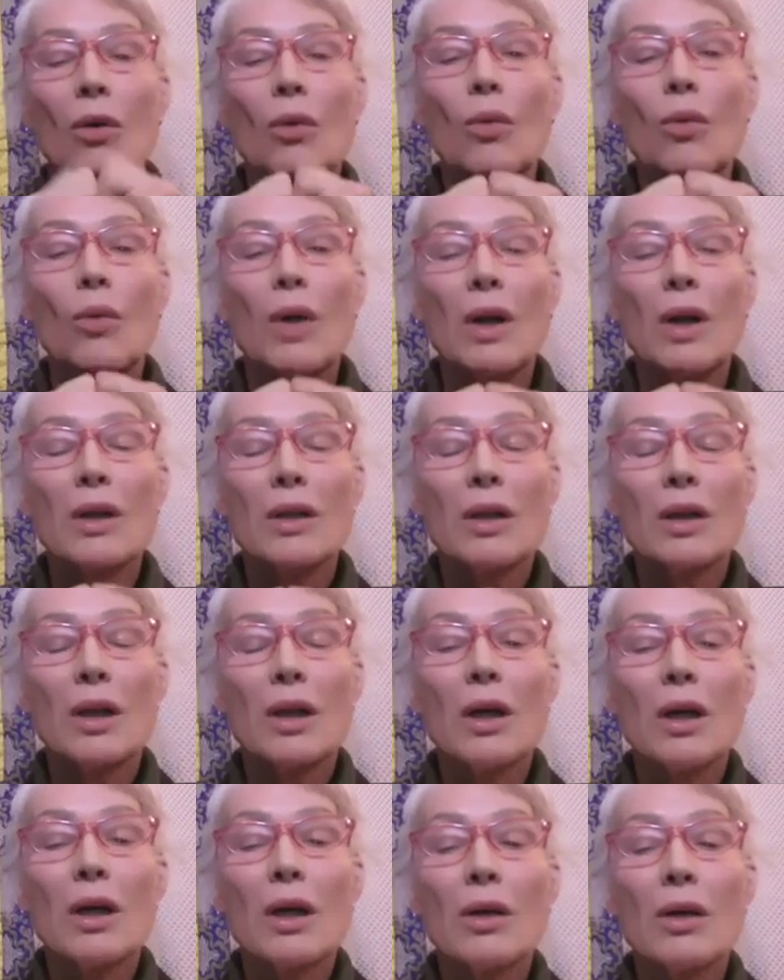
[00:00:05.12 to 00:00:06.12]
Well,
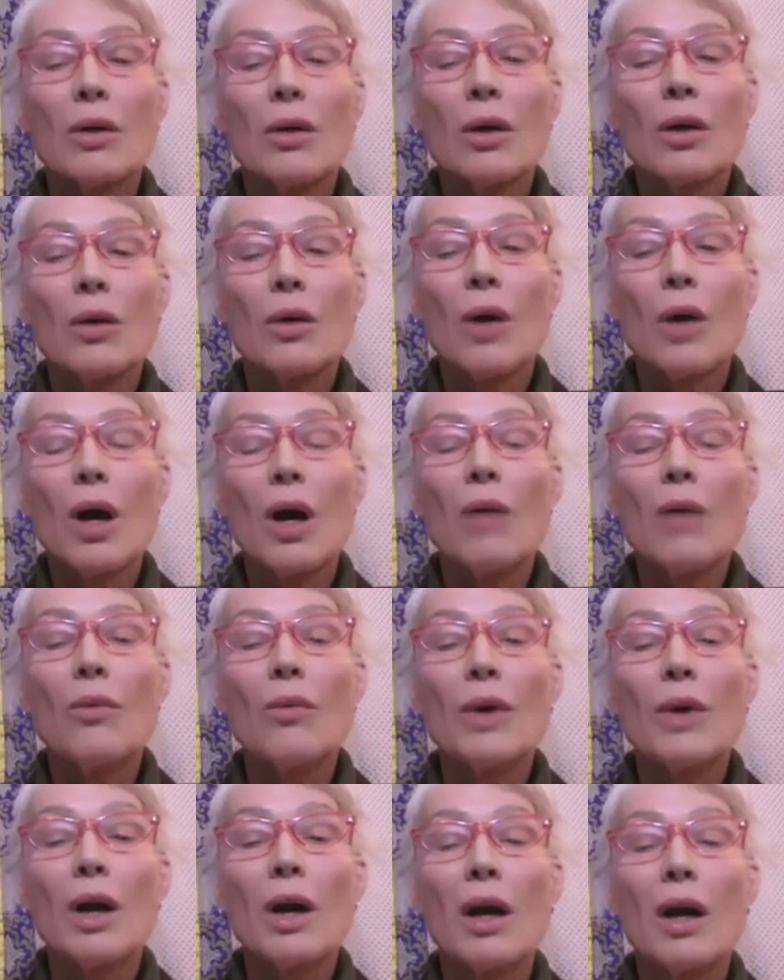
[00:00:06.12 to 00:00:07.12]

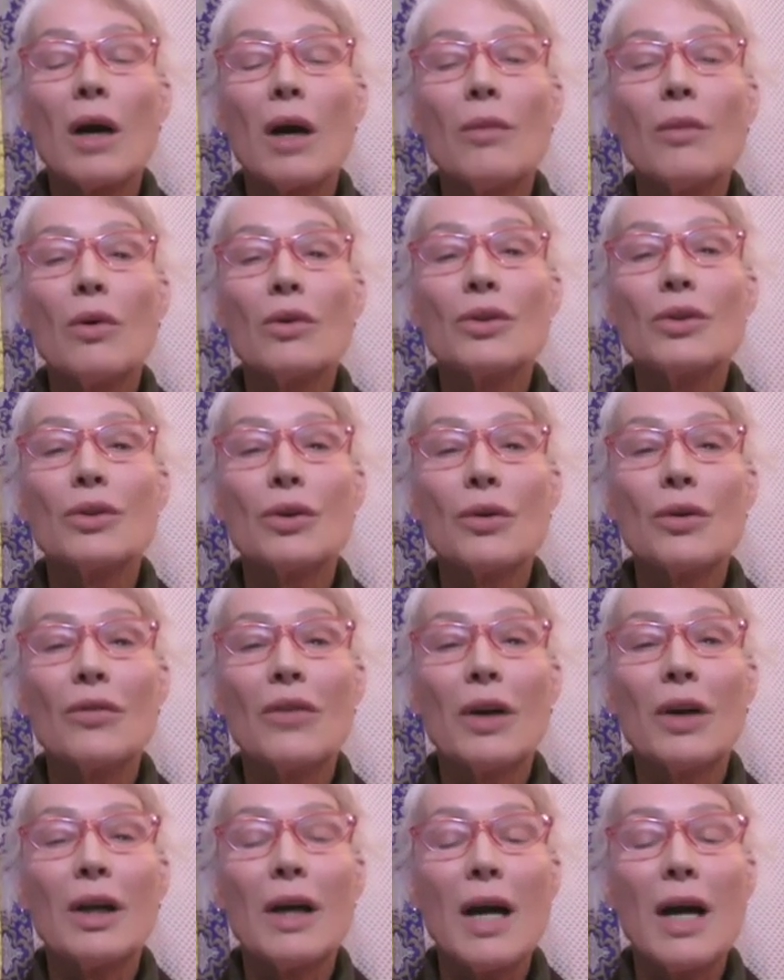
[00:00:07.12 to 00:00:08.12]
I'm also
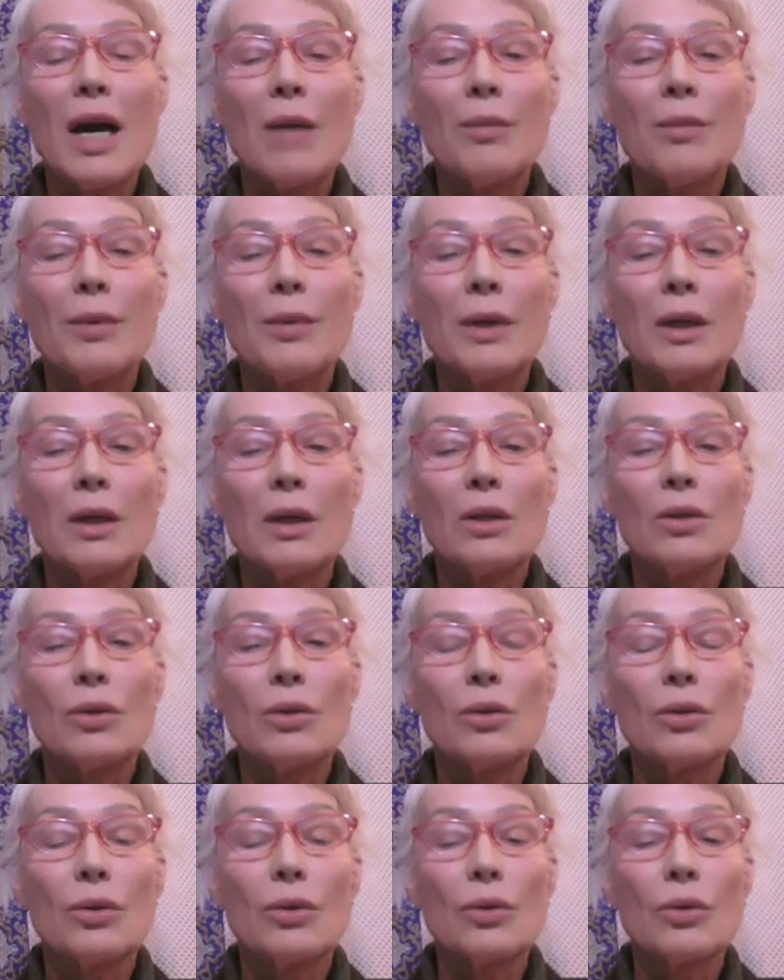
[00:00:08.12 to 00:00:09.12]
very happy
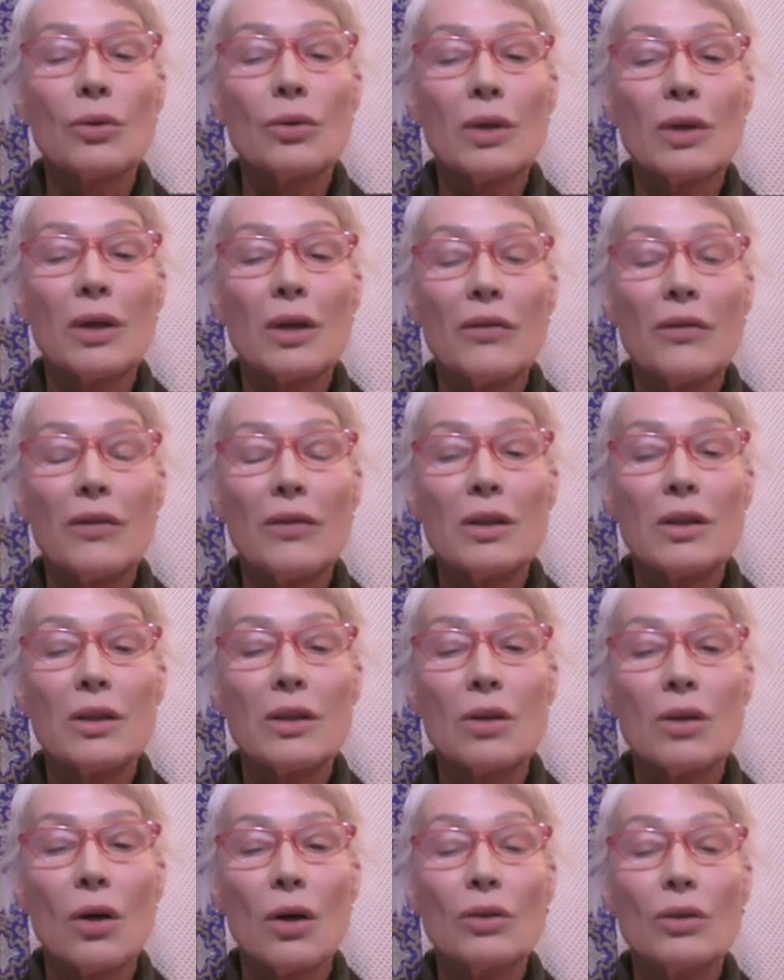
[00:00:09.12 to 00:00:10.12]
to give
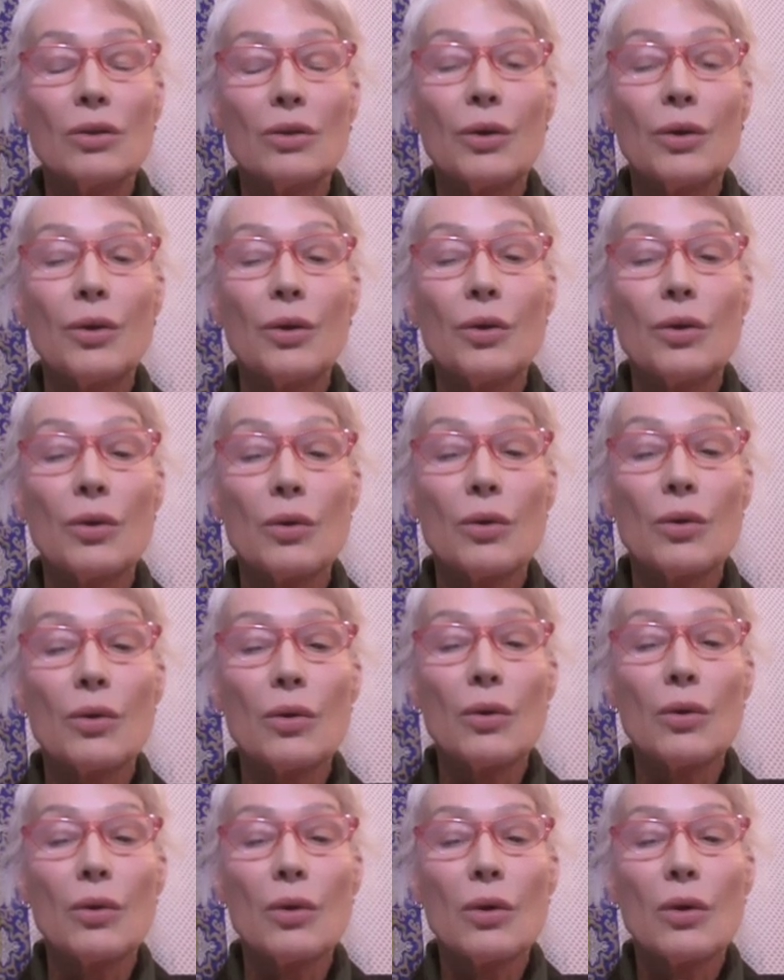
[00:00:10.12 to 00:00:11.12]
this talk to you
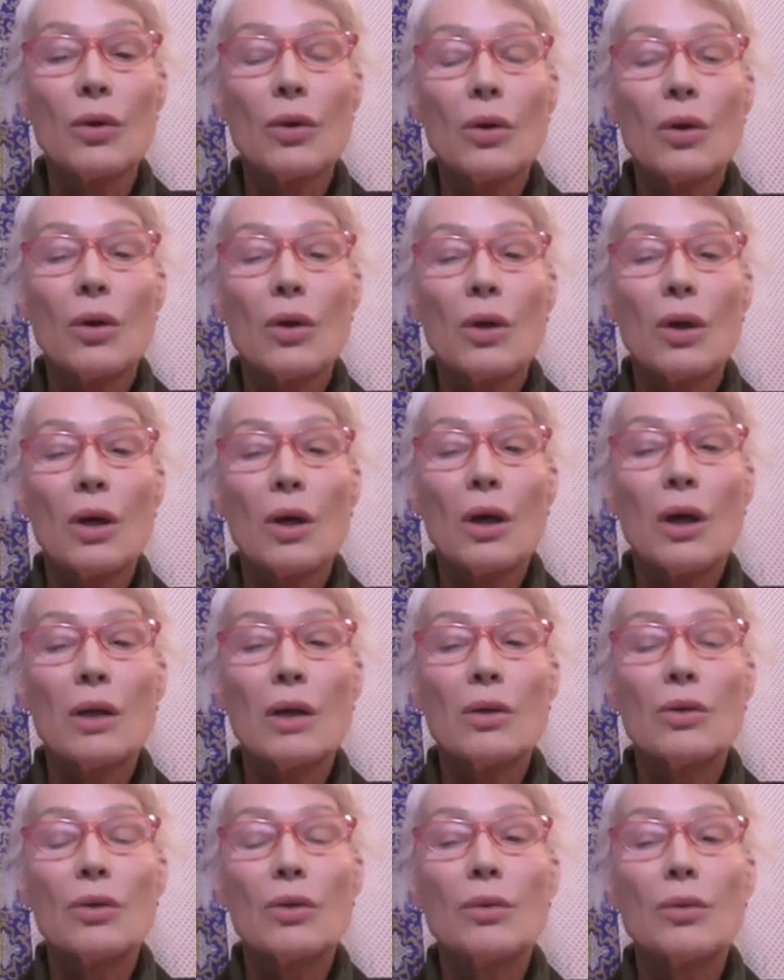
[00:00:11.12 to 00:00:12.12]

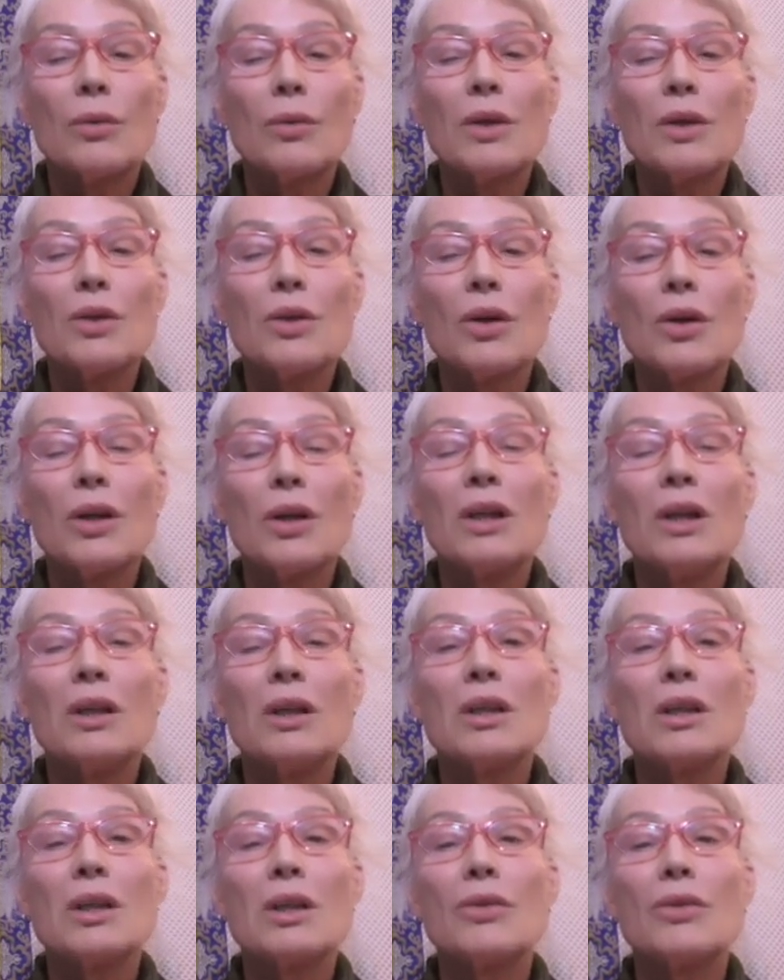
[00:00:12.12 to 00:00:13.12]
and to be
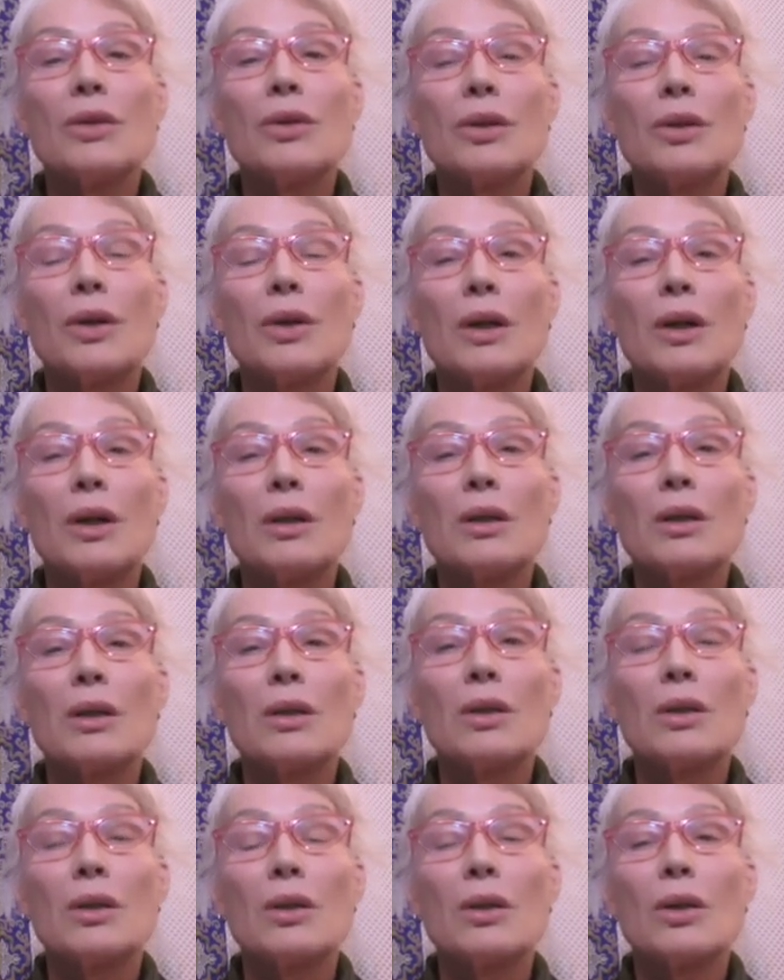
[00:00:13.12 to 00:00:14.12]
joining this retreat
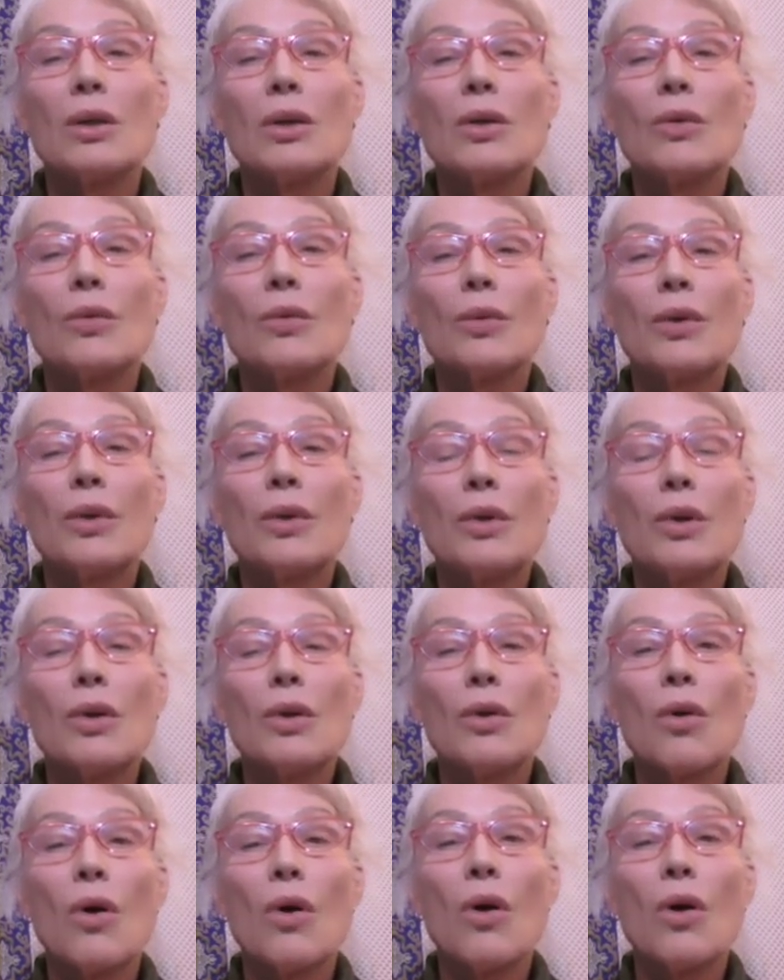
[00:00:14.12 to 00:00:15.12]
with
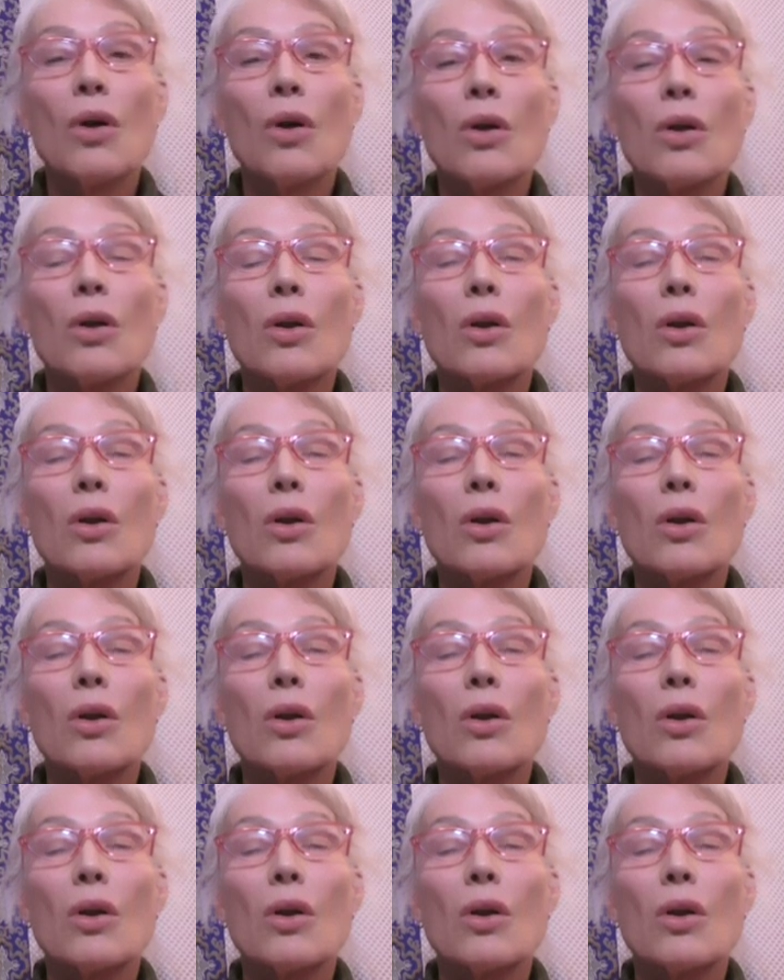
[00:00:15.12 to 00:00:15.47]
you all.